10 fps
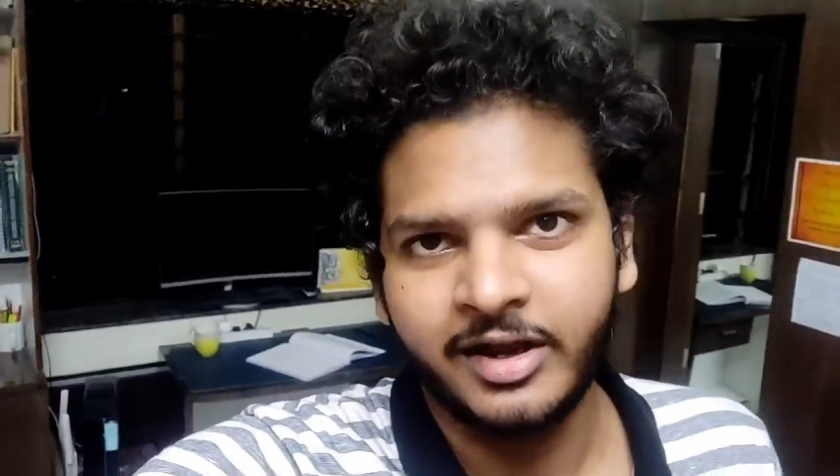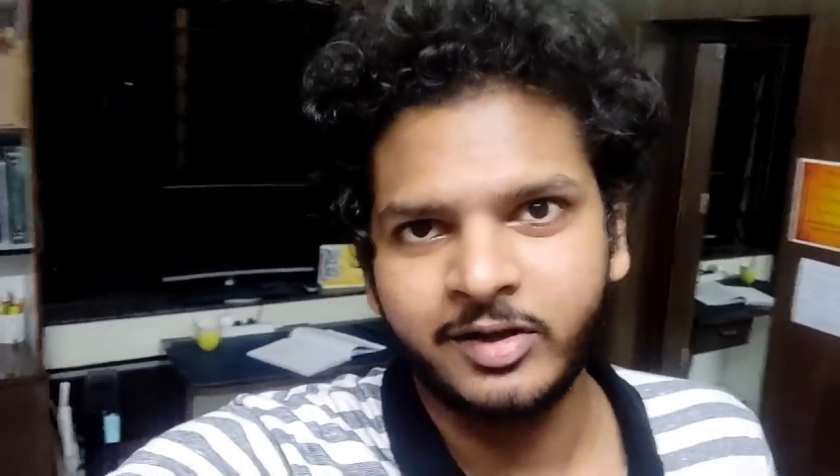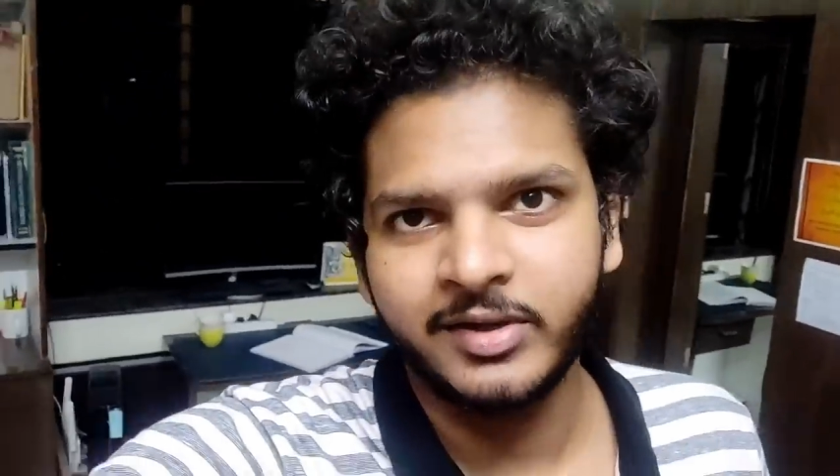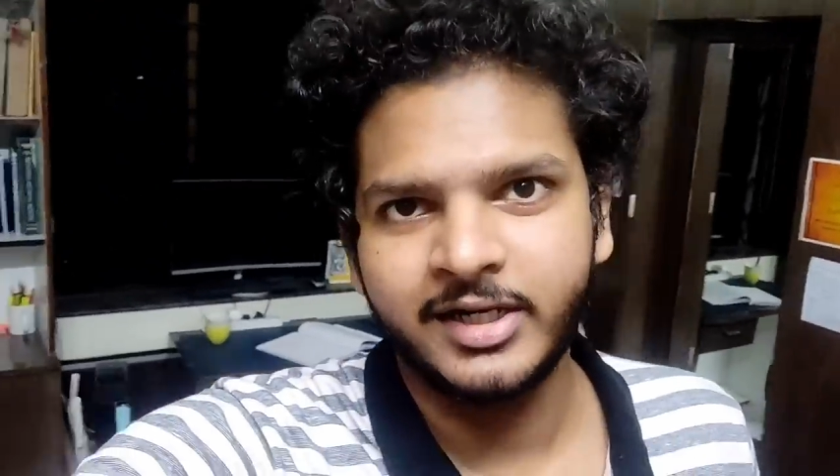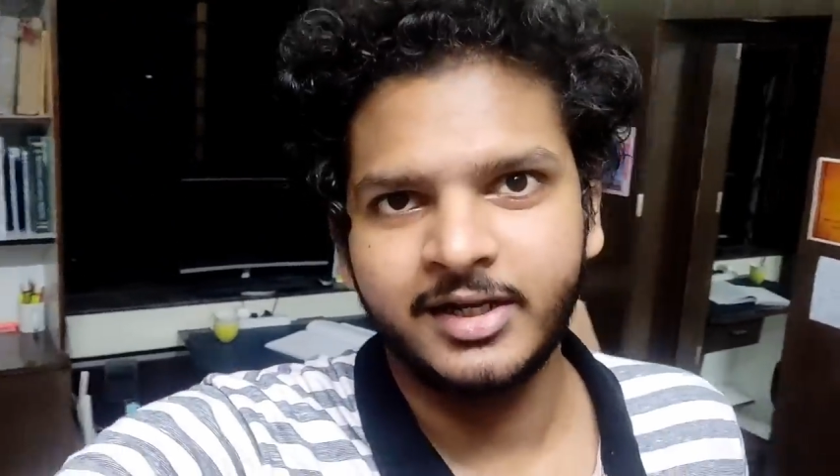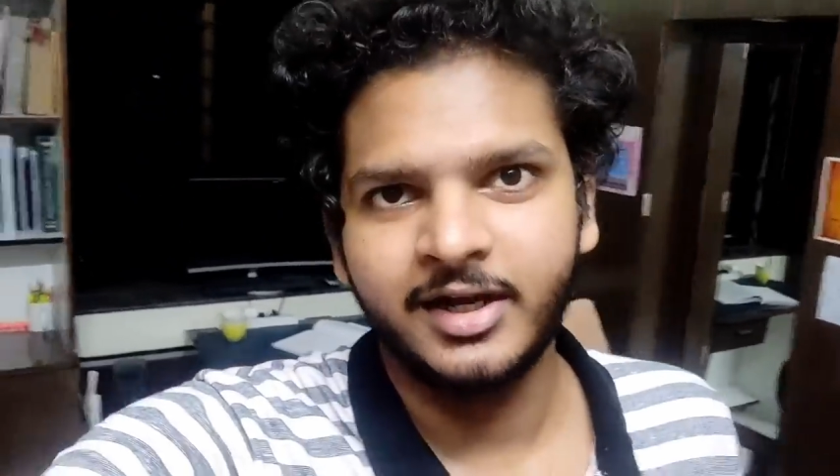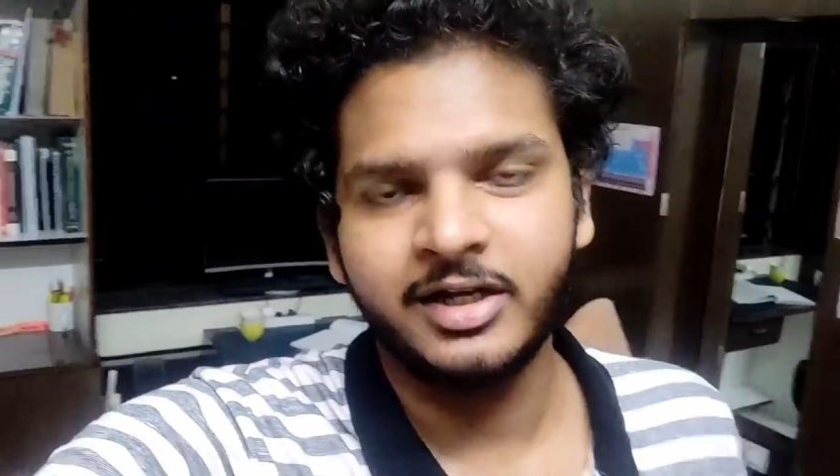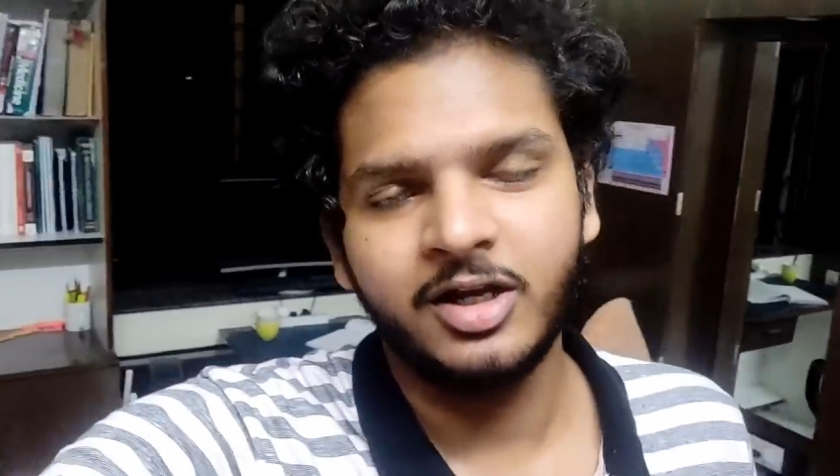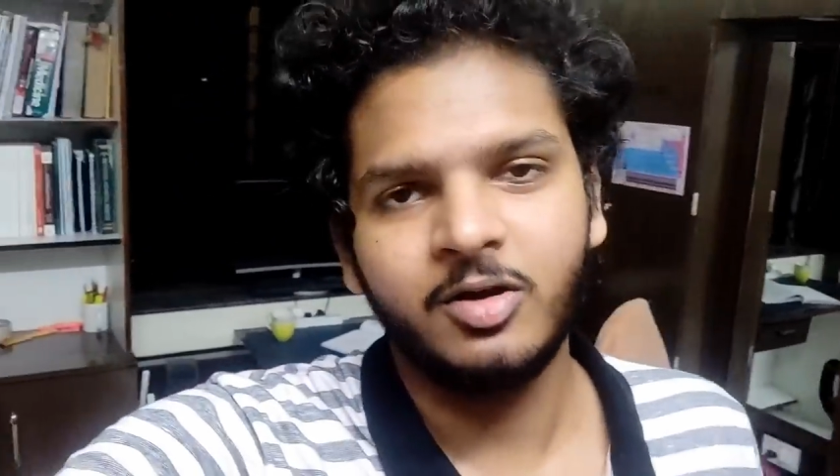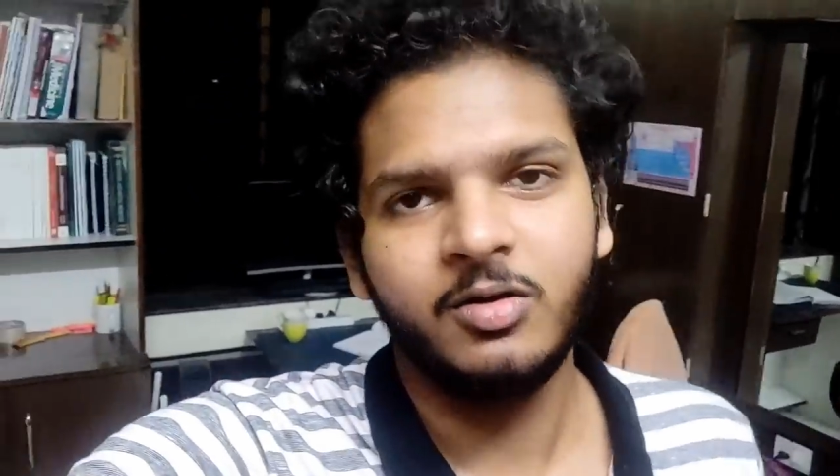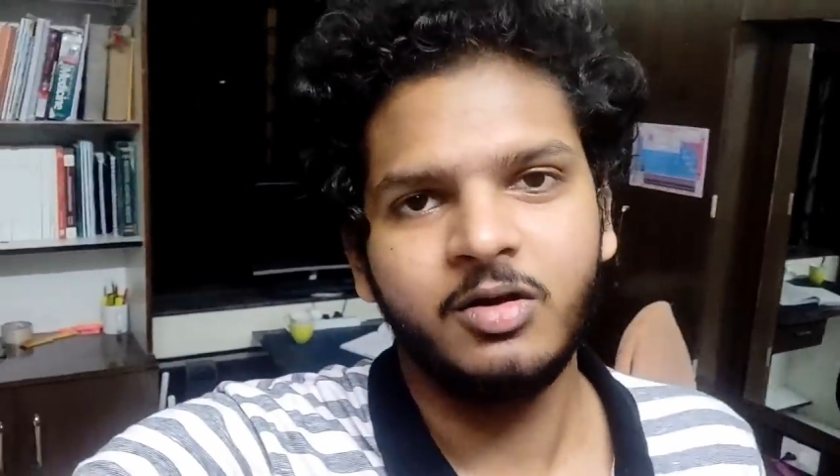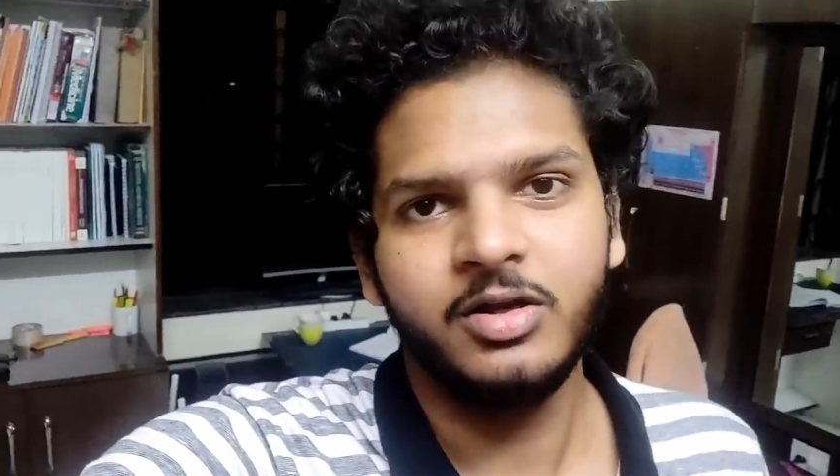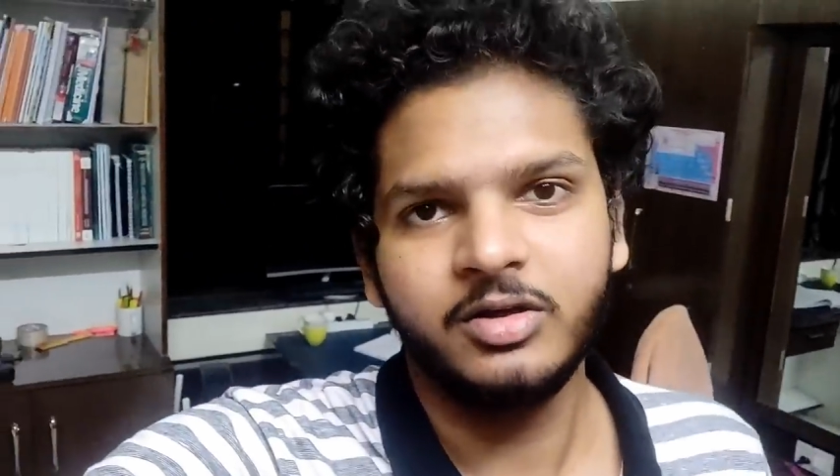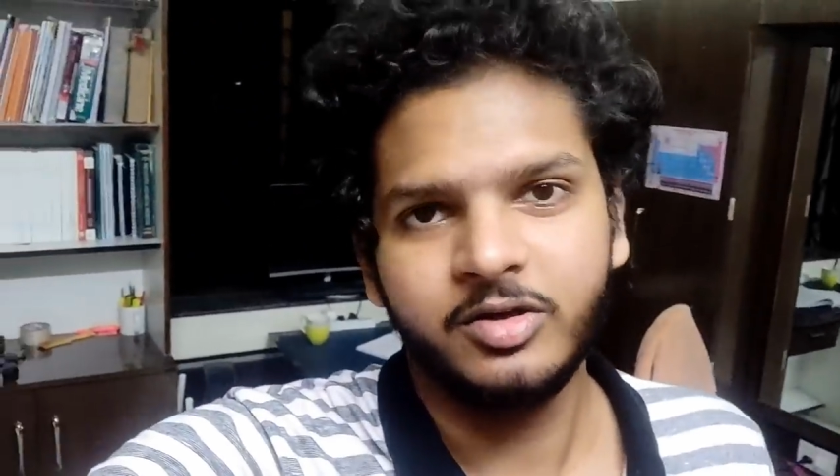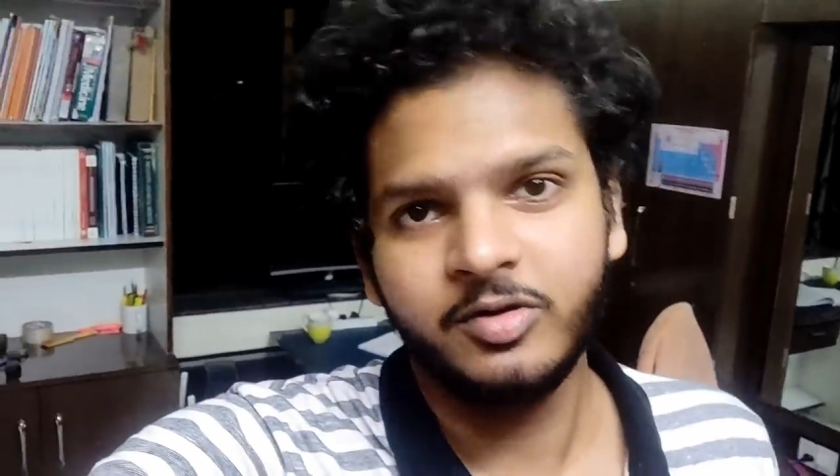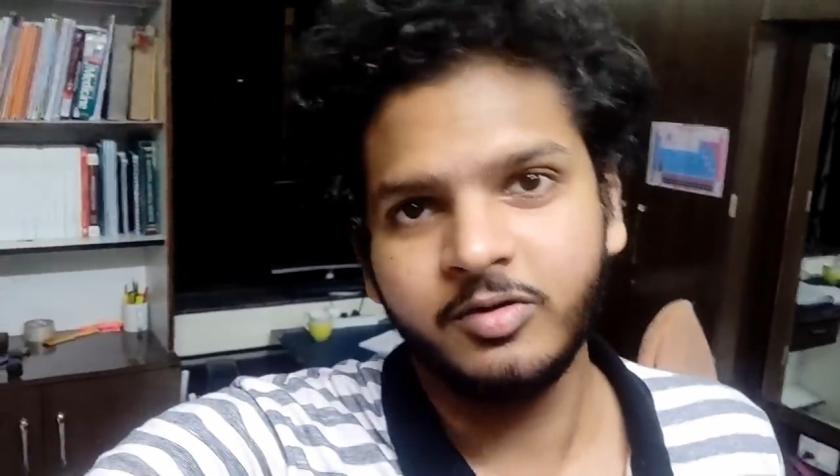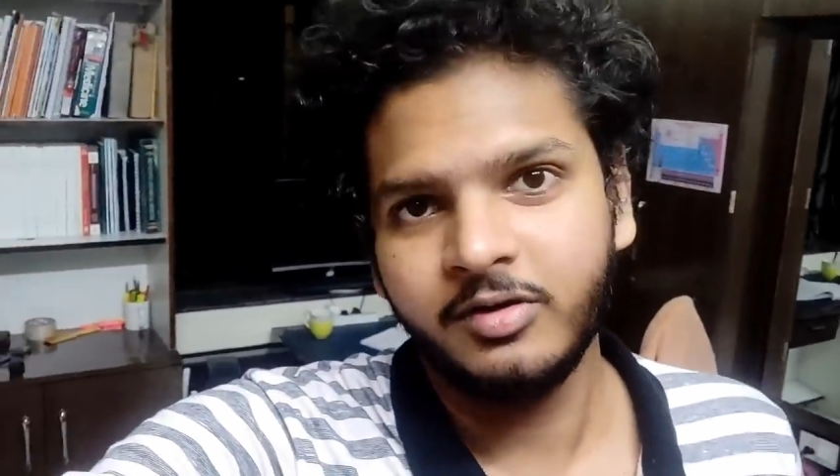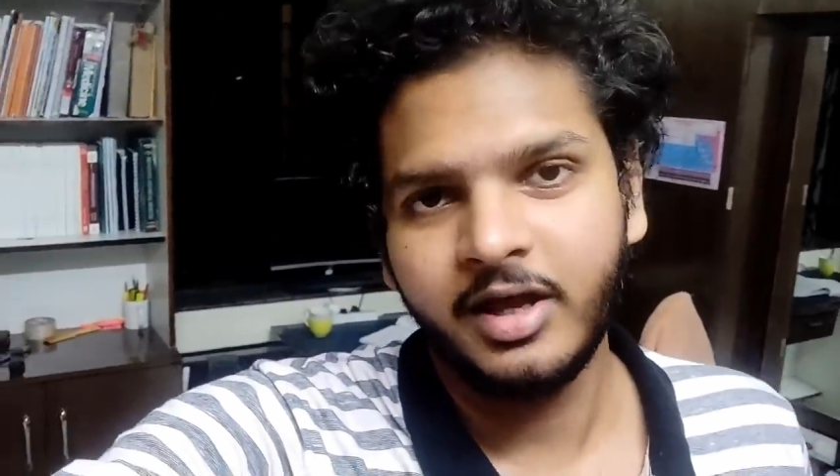9:20 right now. Going to go